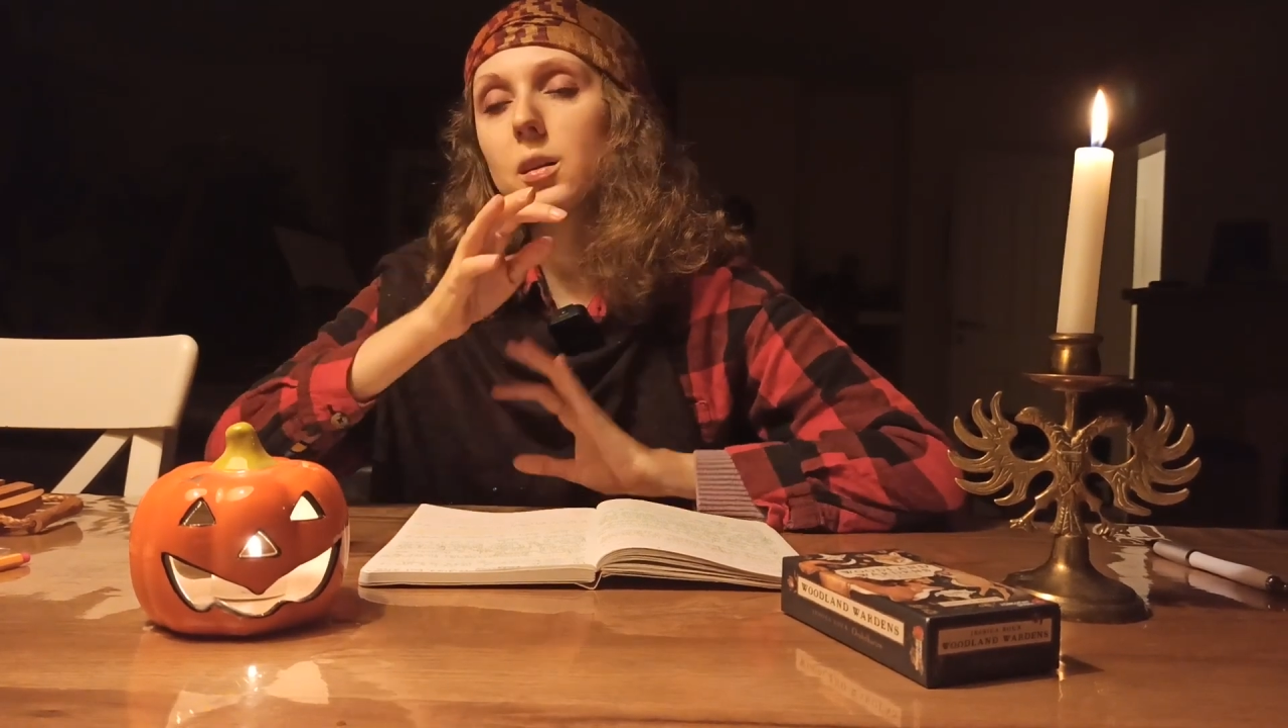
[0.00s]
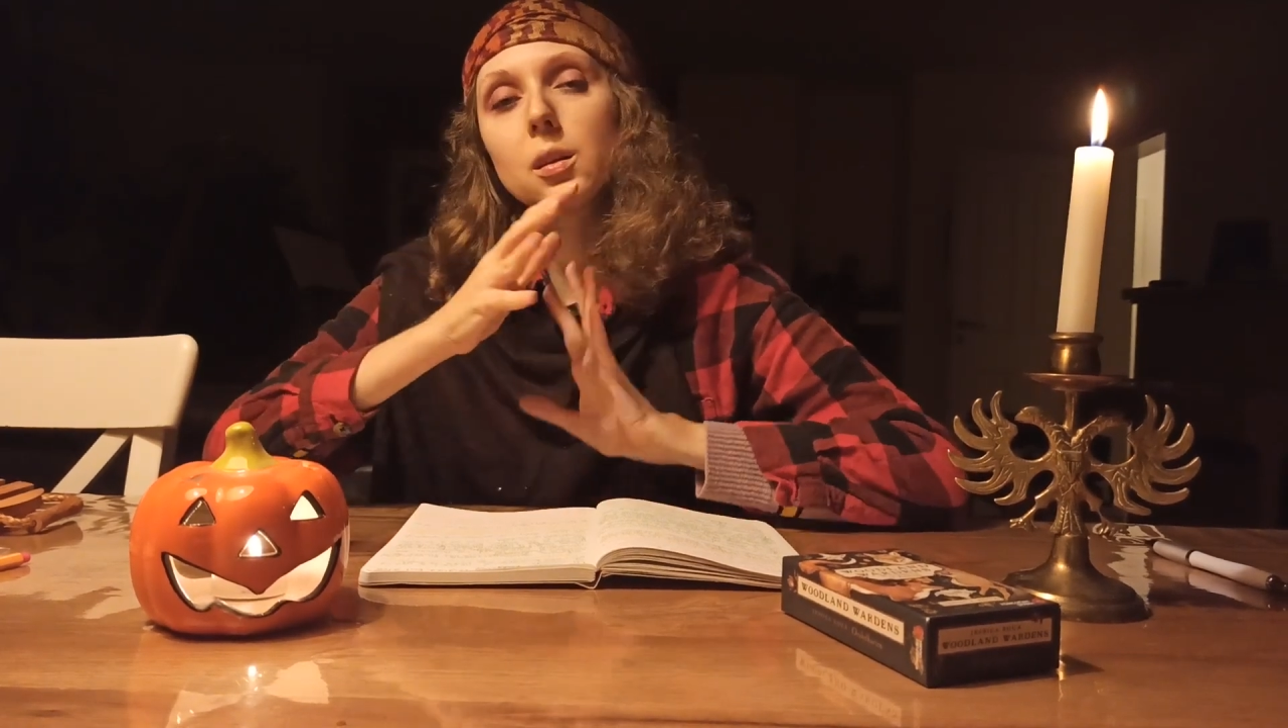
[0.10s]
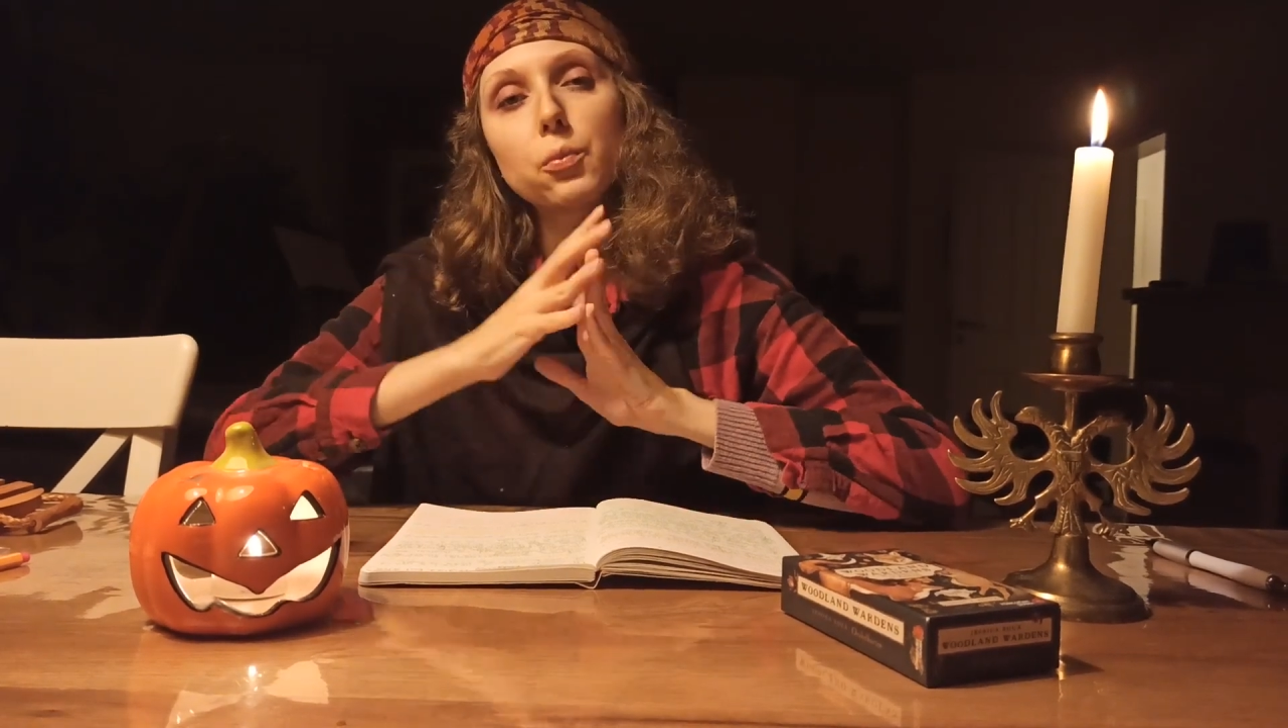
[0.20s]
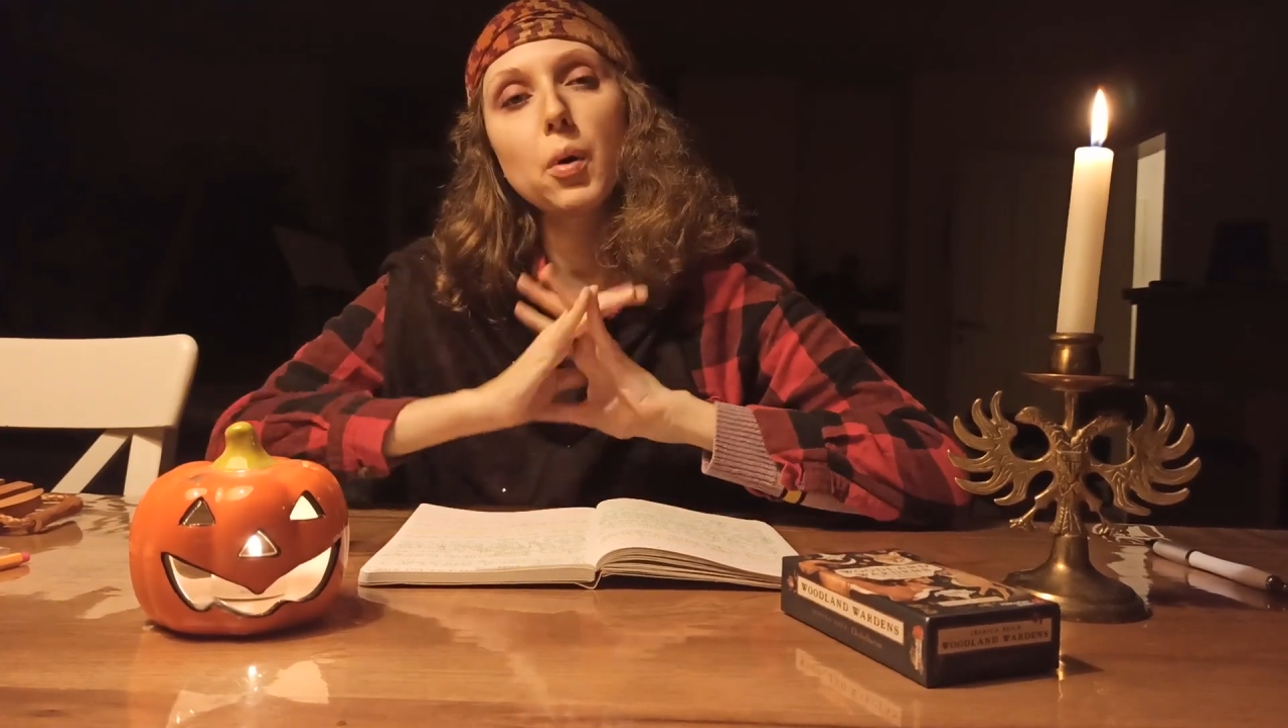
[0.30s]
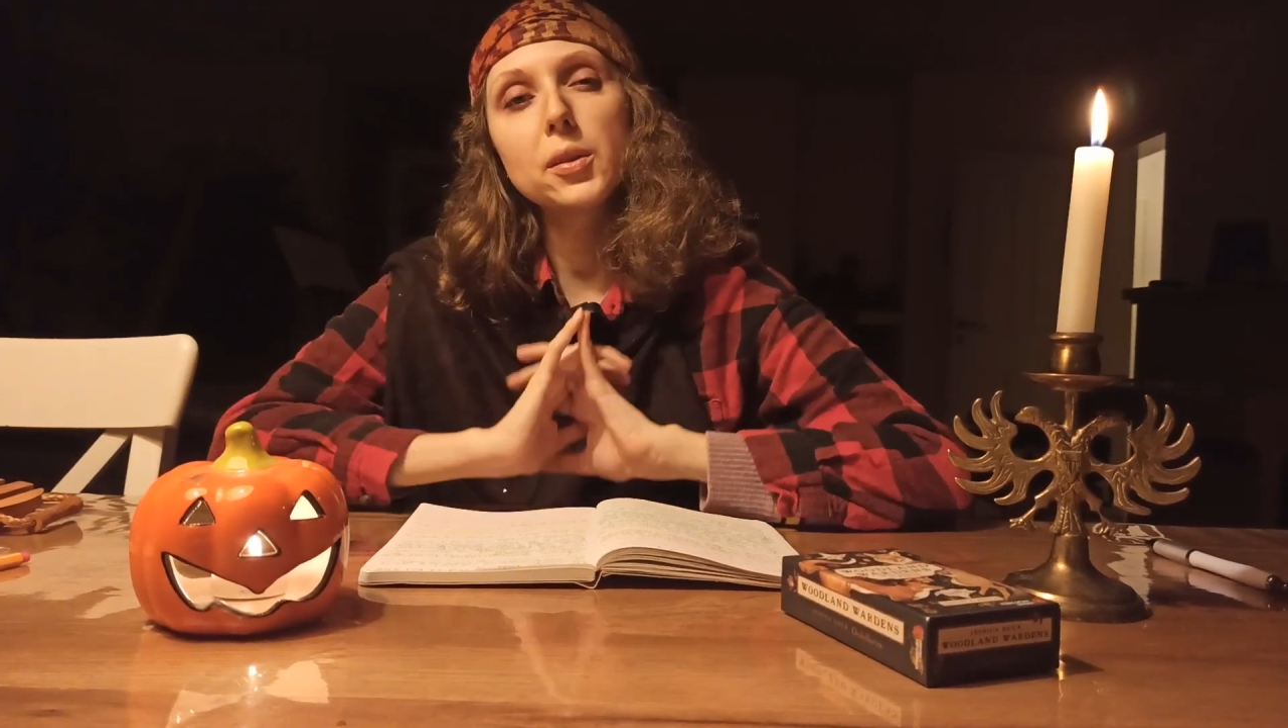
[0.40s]

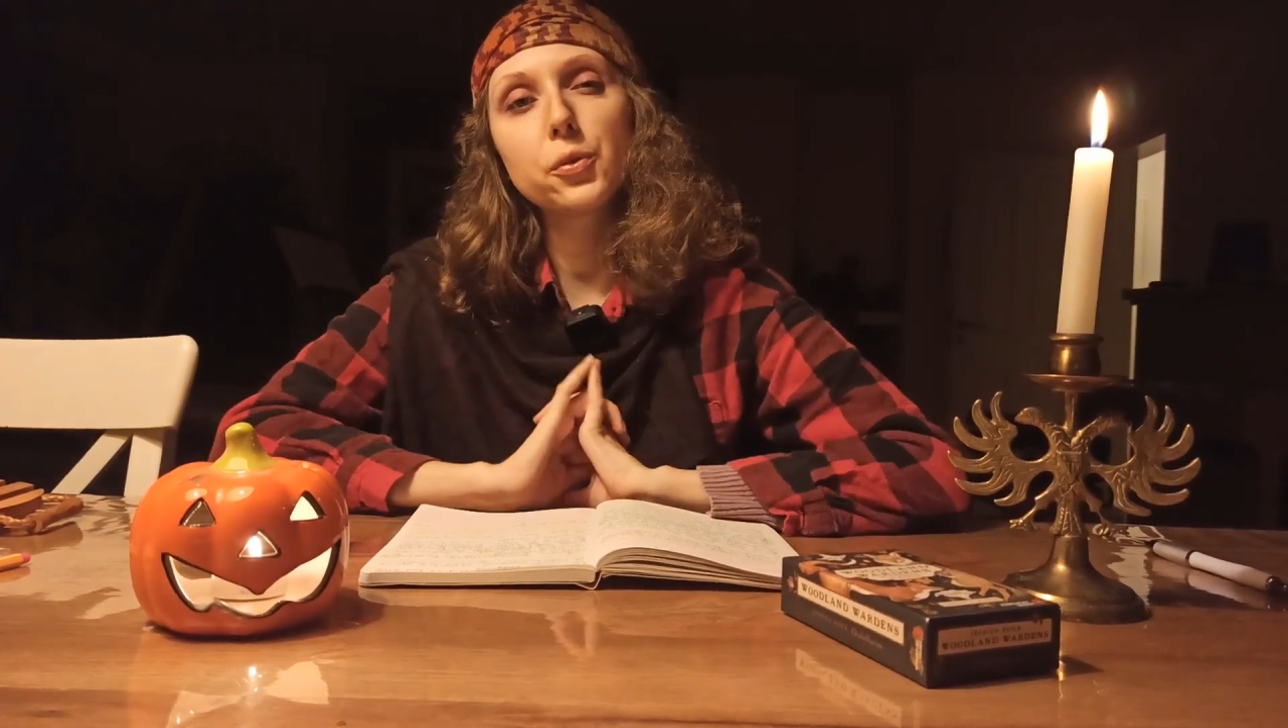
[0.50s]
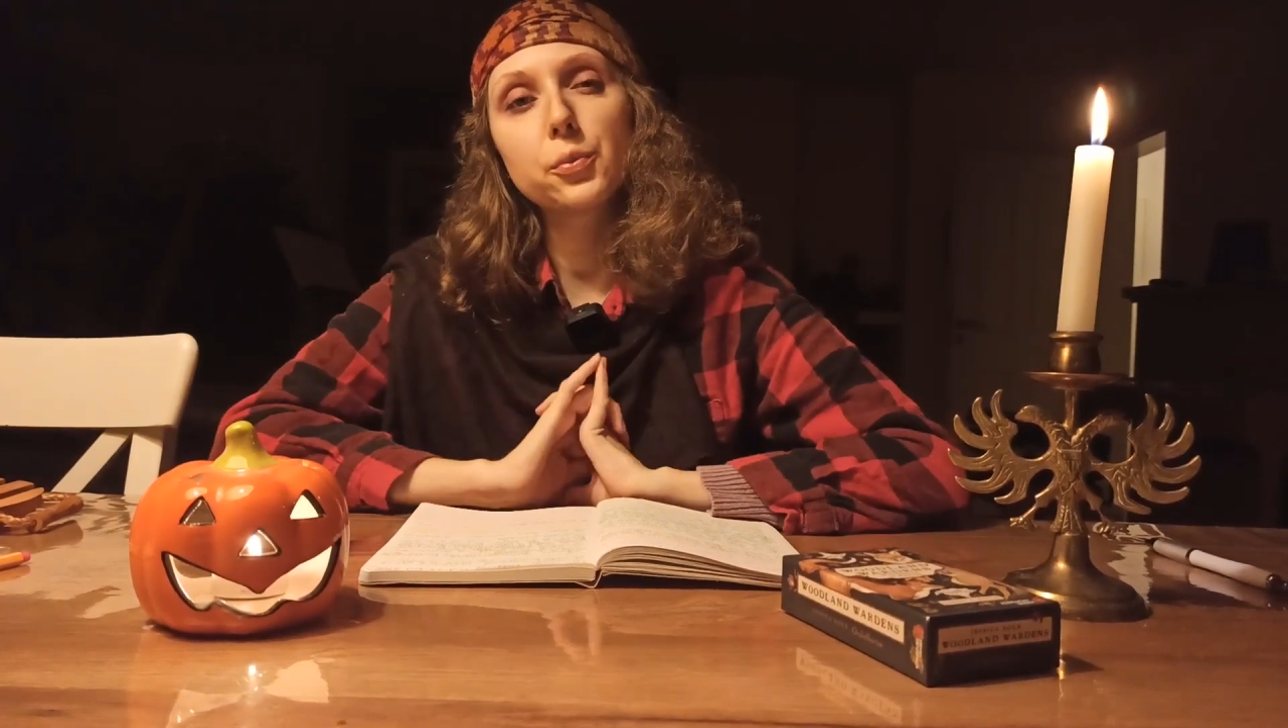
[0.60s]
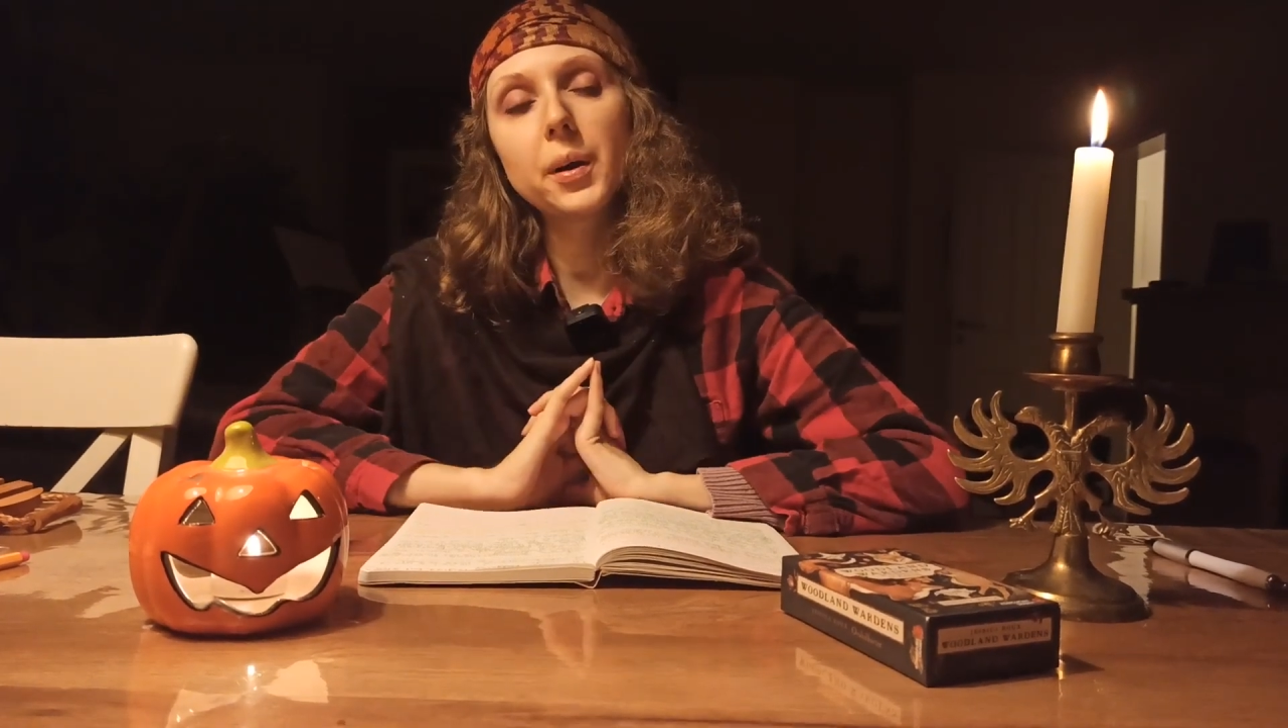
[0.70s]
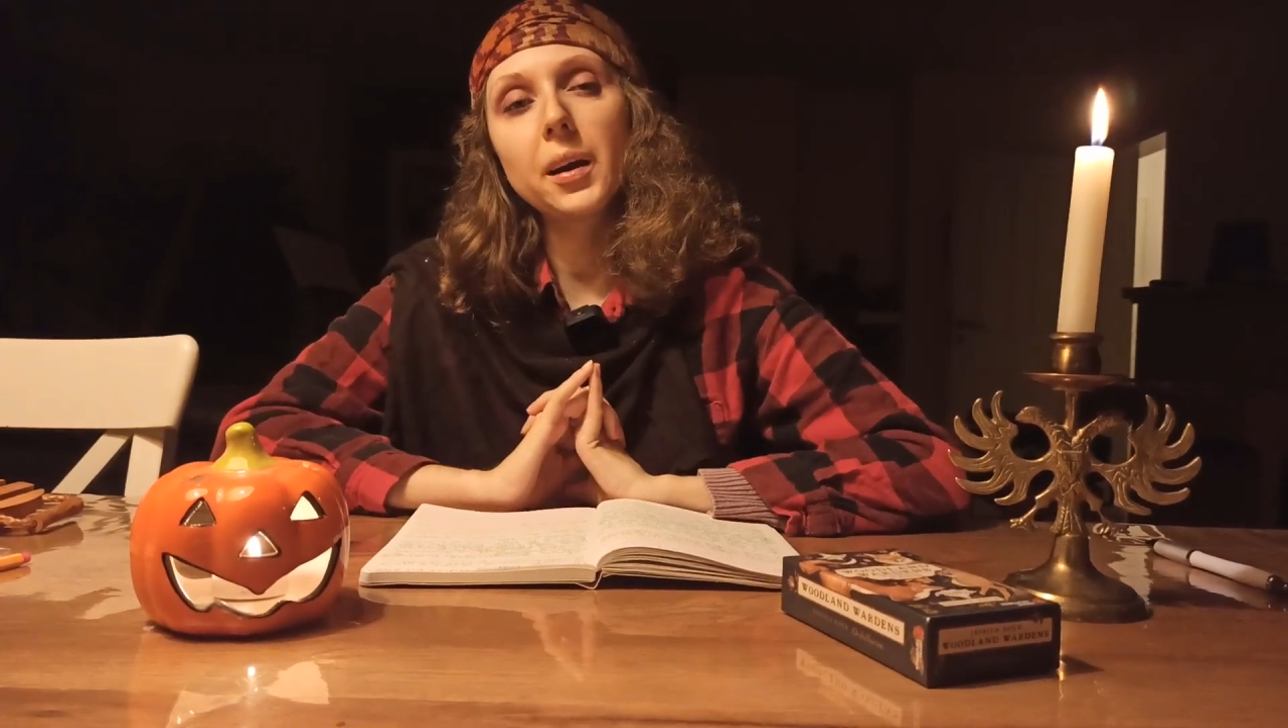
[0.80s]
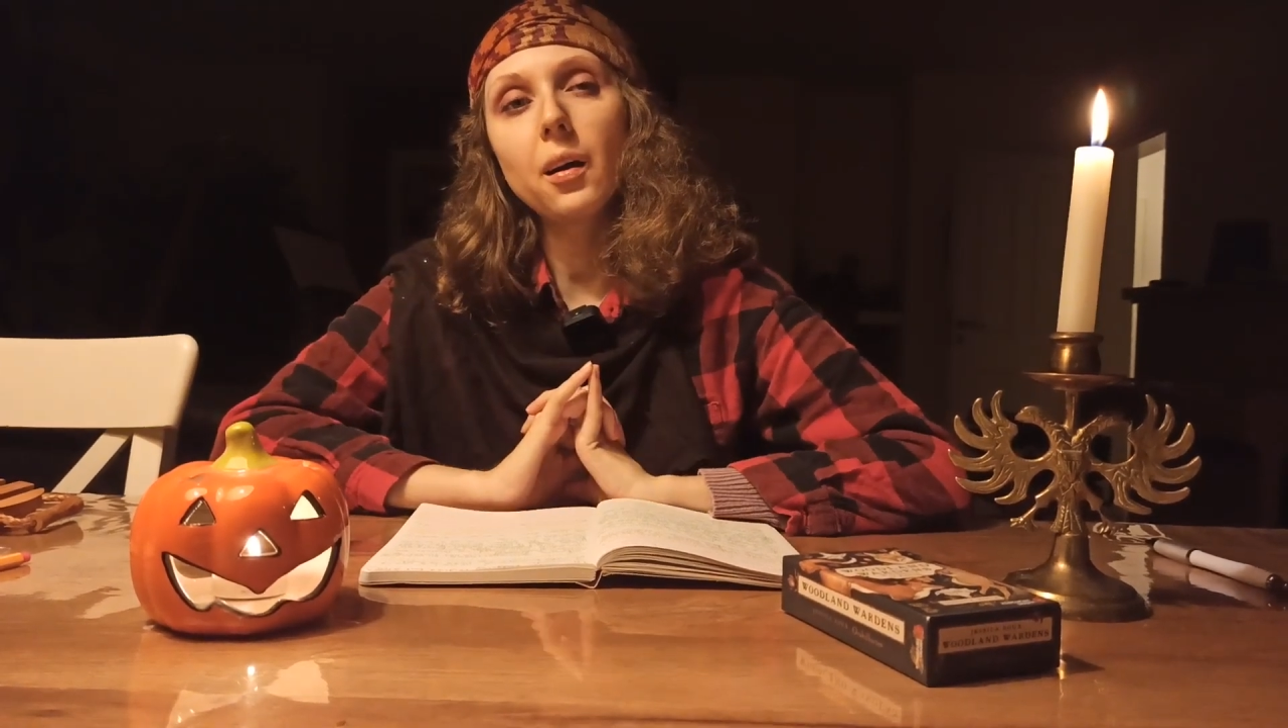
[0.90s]
it in one
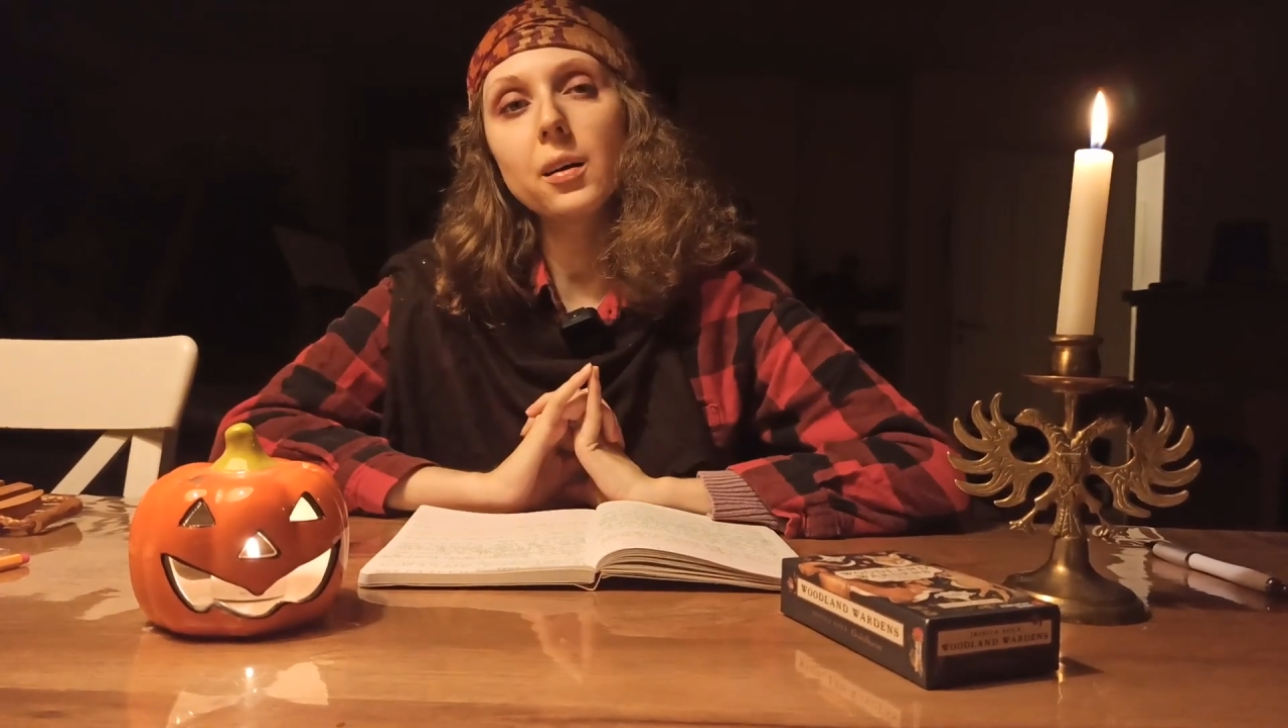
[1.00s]
of my